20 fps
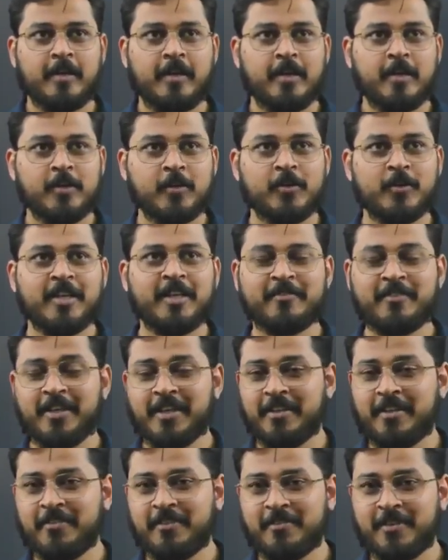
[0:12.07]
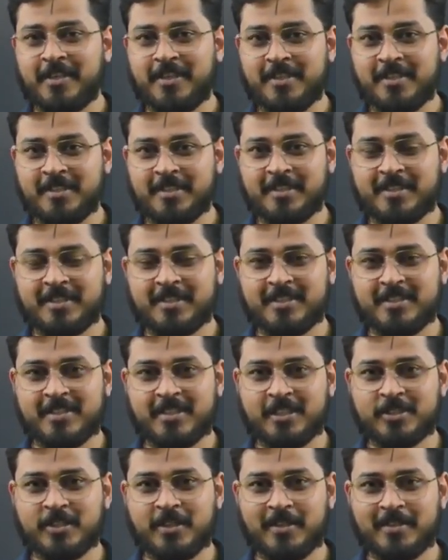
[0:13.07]
Good evening, everyone. This is
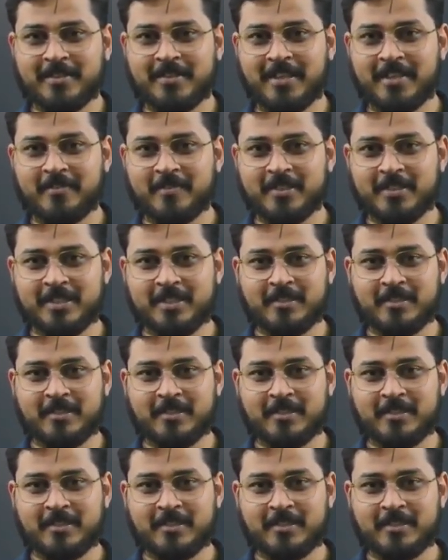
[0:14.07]
Ashang David.